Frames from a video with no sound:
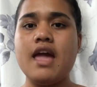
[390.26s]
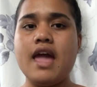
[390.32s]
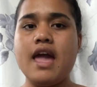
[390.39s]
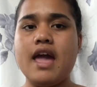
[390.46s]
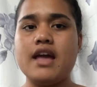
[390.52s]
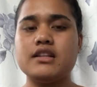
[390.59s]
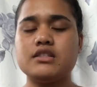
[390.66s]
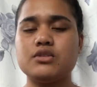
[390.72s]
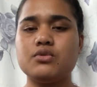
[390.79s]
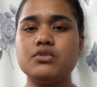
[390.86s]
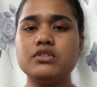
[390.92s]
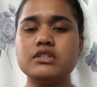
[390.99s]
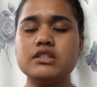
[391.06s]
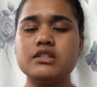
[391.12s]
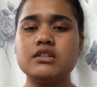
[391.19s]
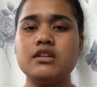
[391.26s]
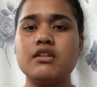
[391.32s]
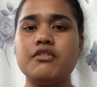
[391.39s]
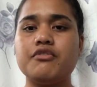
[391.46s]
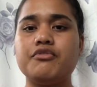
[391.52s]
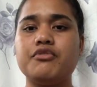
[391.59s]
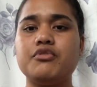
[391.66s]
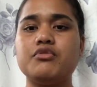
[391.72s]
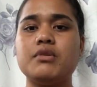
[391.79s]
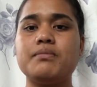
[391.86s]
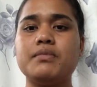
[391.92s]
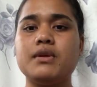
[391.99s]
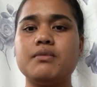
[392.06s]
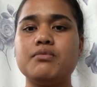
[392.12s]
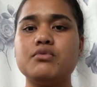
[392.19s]
has caused fewer
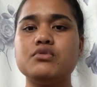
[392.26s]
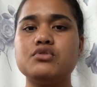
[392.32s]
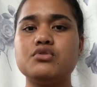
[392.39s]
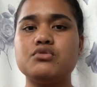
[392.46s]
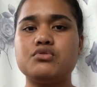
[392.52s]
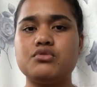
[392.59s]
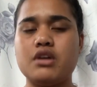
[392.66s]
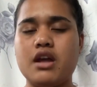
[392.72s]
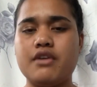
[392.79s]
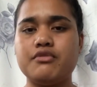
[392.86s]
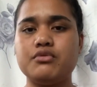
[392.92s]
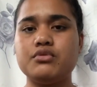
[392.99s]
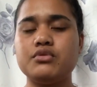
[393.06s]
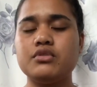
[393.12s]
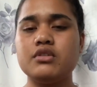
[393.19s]
people to travel